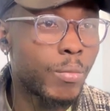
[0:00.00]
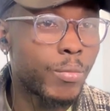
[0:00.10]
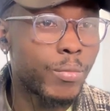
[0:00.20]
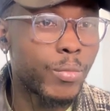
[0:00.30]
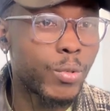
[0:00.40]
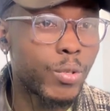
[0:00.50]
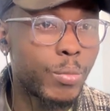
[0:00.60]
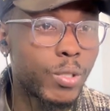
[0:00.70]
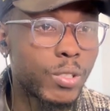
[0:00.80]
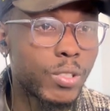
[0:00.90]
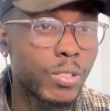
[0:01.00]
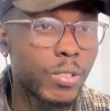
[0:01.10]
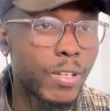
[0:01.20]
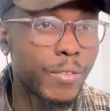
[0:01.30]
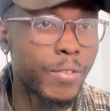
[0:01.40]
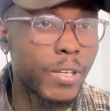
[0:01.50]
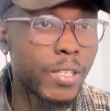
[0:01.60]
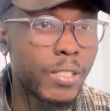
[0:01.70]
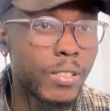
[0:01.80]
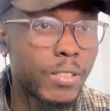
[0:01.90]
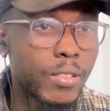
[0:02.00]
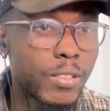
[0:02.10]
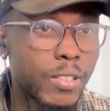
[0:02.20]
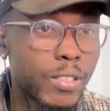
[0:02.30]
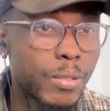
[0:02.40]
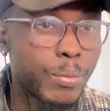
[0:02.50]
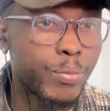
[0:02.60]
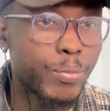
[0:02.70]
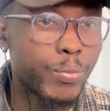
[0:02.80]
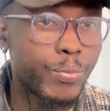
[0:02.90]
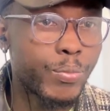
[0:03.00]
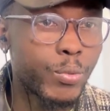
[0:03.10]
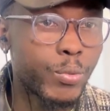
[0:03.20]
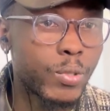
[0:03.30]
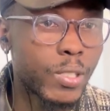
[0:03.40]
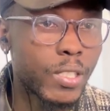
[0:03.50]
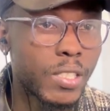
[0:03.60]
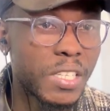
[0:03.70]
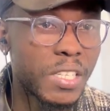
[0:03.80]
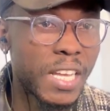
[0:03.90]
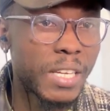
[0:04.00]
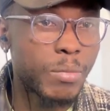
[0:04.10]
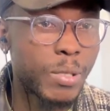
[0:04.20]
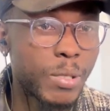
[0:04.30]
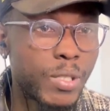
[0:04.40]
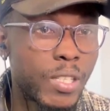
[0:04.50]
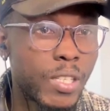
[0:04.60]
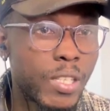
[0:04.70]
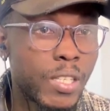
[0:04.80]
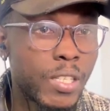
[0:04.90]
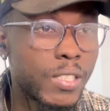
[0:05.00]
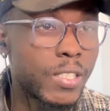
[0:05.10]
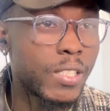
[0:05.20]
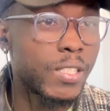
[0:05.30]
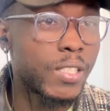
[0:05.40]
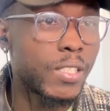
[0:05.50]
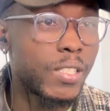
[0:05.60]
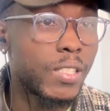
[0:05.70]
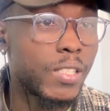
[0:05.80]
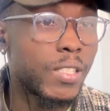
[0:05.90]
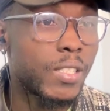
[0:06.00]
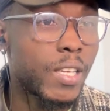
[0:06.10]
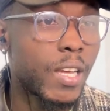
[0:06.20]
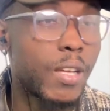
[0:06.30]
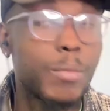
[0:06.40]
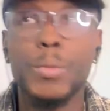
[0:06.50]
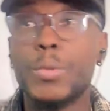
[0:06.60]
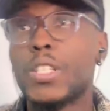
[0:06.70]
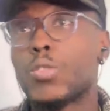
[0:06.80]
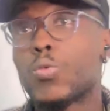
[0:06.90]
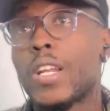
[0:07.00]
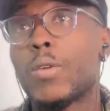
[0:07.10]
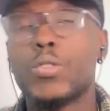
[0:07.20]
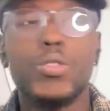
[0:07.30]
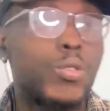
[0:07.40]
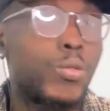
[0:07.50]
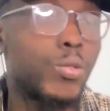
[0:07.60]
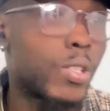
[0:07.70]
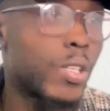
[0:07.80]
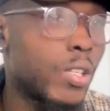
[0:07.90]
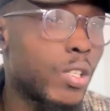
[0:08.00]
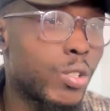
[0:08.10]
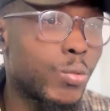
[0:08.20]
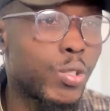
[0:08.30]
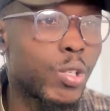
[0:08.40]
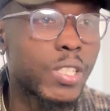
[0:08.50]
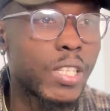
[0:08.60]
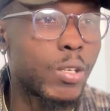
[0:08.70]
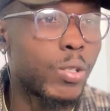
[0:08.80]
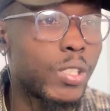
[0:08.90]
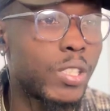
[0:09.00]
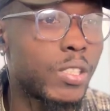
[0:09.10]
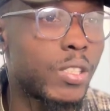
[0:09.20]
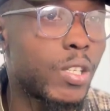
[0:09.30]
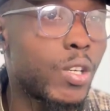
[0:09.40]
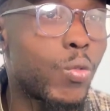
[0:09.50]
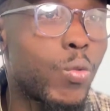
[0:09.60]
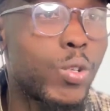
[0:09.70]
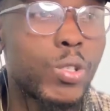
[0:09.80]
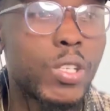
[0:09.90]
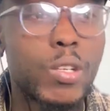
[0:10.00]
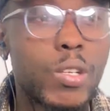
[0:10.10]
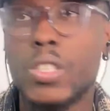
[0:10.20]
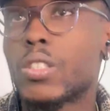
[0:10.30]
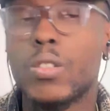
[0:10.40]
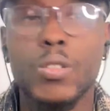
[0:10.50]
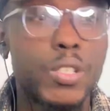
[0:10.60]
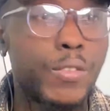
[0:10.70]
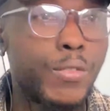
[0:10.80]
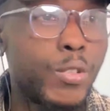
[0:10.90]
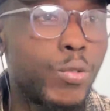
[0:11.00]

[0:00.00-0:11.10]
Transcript: robust. It's not that fine. Let me put in like maybe 60. Yeah, maybe this is what I want to use. You will just click on it. Once you click on it, it's going to give you